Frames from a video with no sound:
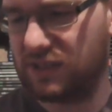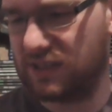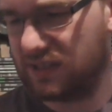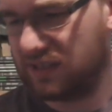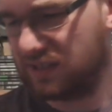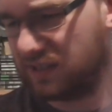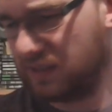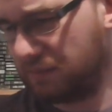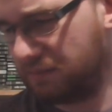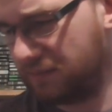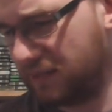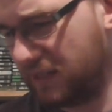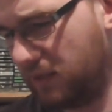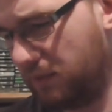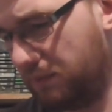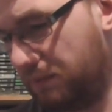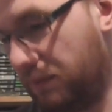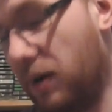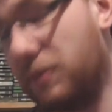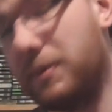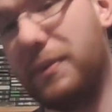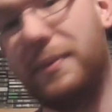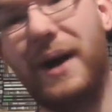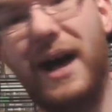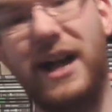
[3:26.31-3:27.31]
what's the subtitle?
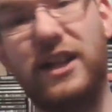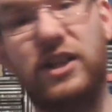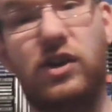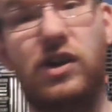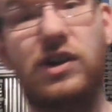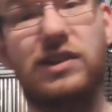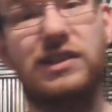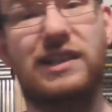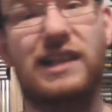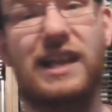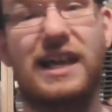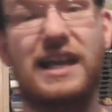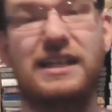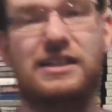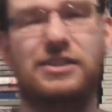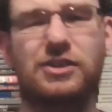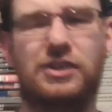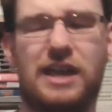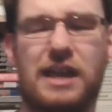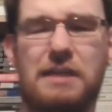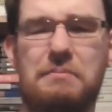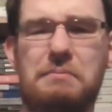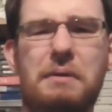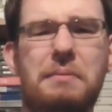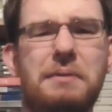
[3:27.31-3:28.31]
Bomberman Online.
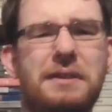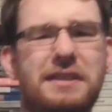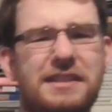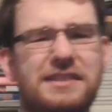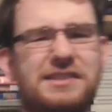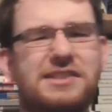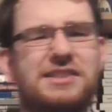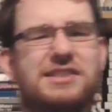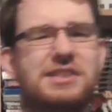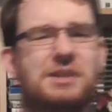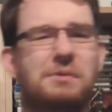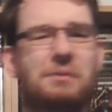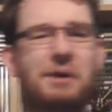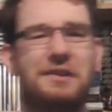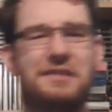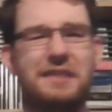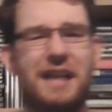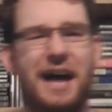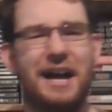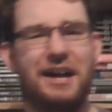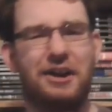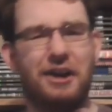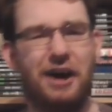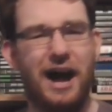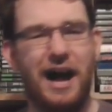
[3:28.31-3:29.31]
Okay, maybe this is the one
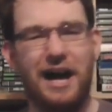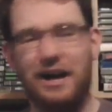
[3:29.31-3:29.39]
that I